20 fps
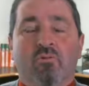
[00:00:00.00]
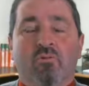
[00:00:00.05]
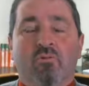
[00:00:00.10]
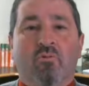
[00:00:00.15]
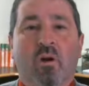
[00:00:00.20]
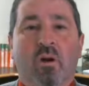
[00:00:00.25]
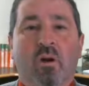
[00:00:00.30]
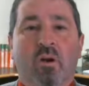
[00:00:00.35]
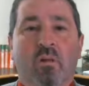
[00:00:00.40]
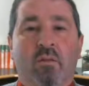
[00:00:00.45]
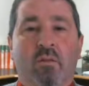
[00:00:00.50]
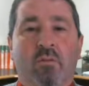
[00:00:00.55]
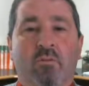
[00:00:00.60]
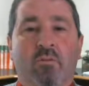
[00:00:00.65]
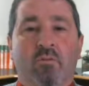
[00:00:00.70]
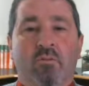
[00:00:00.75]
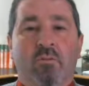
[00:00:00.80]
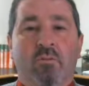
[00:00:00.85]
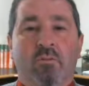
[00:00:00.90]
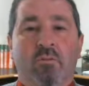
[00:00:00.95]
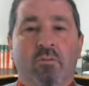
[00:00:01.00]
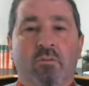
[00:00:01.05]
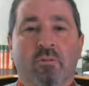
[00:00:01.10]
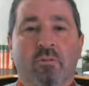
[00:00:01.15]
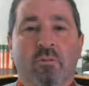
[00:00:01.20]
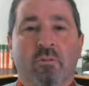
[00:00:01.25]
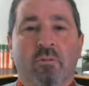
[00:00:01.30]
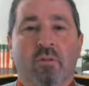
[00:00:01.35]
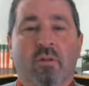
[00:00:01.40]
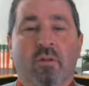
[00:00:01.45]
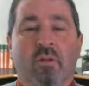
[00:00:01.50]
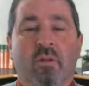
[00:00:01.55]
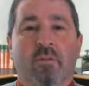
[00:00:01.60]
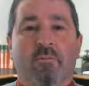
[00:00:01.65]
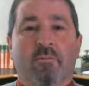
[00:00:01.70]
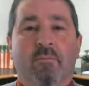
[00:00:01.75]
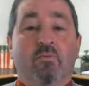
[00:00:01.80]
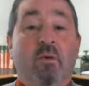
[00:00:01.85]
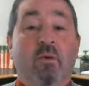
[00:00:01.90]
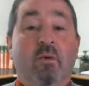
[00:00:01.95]
Drug use,
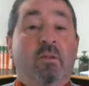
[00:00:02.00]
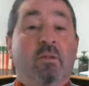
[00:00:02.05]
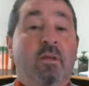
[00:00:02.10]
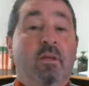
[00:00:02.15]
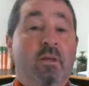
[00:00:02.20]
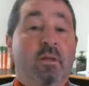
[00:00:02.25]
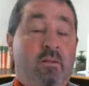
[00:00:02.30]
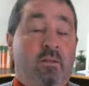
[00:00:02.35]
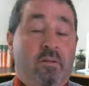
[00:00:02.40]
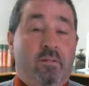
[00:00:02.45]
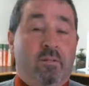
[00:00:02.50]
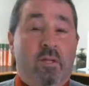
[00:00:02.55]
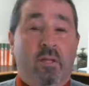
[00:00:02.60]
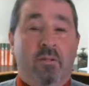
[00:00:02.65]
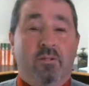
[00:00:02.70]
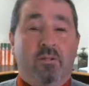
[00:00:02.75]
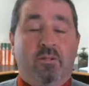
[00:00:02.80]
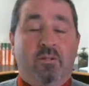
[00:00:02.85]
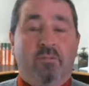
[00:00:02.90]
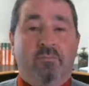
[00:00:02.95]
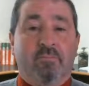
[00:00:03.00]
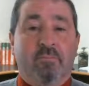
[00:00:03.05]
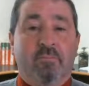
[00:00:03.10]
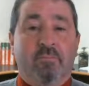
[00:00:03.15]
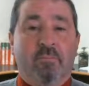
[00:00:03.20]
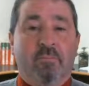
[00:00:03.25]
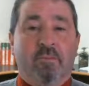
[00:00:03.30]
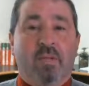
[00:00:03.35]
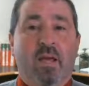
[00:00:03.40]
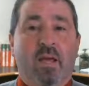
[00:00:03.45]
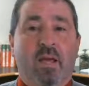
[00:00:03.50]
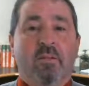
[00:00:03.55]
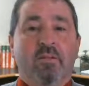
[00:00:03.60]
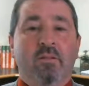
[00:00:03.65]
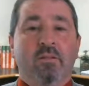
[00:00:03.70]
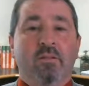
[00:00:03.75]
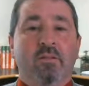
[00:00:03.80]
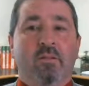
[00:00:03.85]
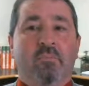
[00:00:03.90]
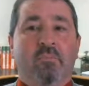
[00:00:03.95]
drug legalization
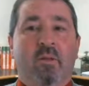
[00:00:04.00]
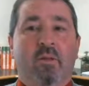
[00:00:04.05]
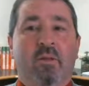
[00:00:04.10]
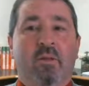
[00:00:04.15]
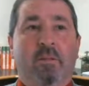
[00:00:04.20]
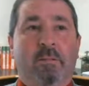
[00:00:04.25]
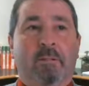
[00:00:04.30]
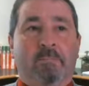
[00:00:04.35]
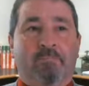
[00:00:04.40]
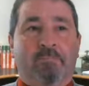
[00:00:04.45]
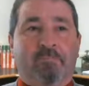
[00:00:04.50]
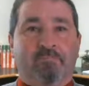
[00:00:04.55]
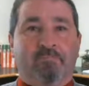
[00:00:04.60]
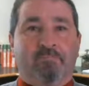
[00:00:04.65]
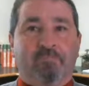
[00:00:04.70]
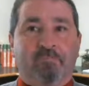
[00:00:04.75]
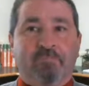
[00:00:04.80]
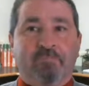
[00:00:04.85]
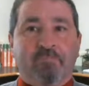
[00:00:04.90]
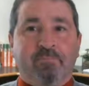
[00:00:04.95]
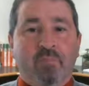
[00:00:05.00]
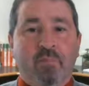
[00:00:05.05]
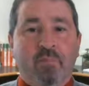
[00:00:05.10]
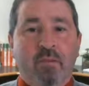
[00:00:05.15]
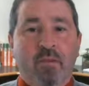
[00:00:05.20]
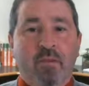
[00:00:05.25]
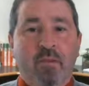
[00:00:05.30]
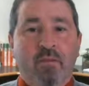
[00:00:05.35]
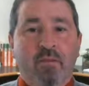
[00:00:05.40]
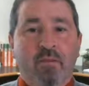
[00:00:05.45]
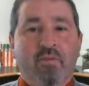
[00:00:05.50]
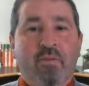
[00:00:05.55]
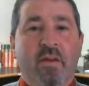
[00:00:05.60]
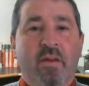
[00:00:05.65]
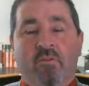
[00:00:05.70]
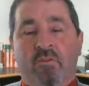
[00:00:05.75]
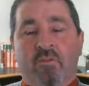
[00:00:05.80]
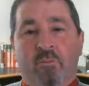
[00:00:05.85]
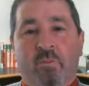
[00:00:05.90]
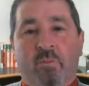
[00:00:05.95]
tends to be
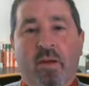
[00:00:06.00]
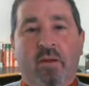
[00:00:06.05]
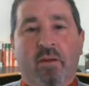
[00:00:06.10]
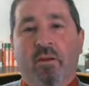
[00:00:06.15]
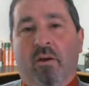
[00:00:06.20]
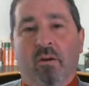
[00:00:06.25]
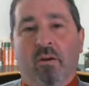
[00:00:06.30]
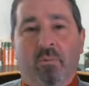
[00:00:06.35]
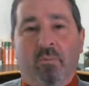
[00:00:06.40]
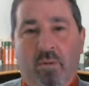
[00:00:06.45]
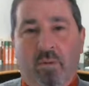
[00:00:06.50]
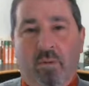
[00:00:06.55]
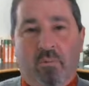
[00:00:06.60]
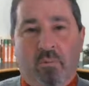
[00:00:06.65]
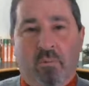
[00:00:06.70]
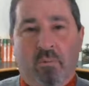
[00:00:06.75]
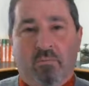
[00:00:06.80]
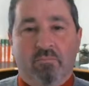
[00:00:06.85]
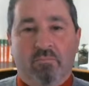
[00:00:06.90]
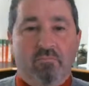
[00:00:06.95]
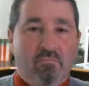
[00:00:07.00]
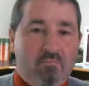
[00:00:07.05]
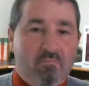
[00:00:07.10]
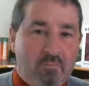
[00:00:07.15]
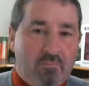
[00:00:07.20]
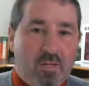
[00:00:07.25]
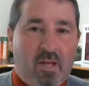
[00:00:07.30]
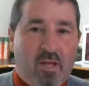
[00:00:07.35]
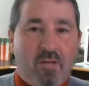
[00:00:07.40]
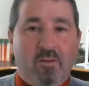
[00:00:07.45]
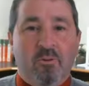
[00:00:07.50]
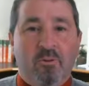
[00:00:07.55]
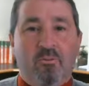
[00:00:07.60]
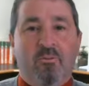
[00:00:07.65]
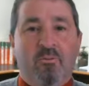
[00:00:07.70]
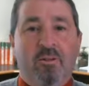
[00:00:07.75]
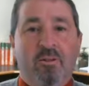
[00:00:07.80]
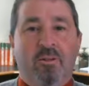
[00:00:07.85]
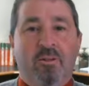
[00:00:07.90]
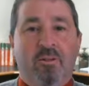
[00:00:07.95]
favored by young people. A lot of you
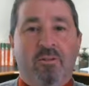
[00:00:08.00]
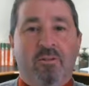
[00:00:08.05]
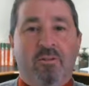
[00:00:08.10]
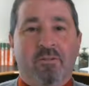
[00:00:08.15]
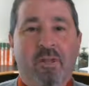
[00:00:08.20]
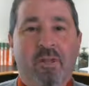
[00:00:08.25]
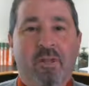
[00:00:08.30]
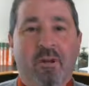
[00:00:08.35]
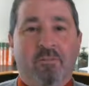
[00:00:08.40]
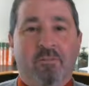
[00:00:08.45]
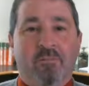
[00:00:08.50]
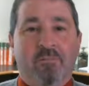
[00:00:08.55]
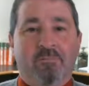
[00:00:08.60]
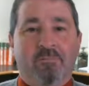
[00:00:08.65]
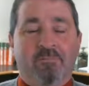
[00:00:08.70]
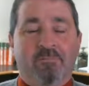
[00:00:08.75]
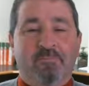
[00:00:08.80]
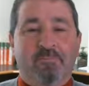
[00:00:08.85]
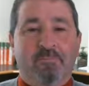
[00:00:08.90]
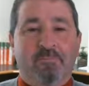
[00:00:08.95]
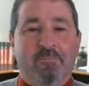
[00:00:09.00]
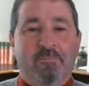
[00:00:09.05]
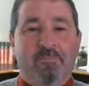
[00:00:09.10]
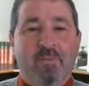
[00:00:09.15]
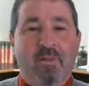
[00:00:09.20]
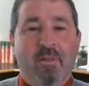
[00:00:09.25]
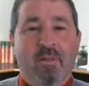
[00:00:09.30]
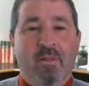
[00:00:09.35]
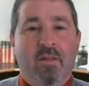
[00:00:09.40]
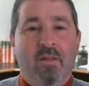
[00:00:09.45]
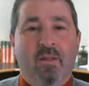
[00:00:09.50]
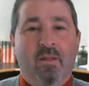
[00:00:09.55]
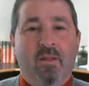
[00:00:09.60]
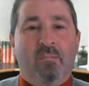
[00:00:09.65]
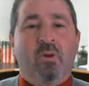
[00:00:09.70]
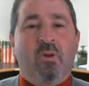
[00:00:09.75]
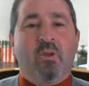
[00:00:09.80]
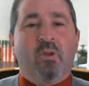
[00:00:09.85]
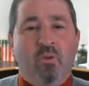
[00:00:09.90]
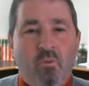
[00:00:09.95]
reading this now,
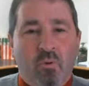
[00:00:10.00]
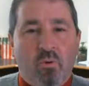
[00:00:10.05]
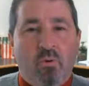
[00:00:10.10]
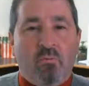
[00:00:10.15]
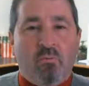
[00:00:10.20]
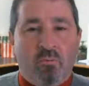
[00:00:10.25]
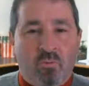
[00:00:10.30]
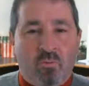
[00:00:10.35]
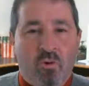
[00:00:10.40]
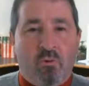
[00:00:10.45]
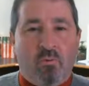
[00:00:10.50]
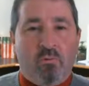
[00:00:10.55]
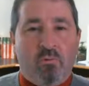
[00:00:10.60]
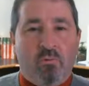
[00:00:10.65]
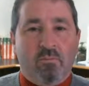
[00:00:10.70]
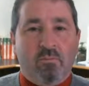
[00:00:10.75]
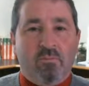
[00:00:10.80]
but you don't vote.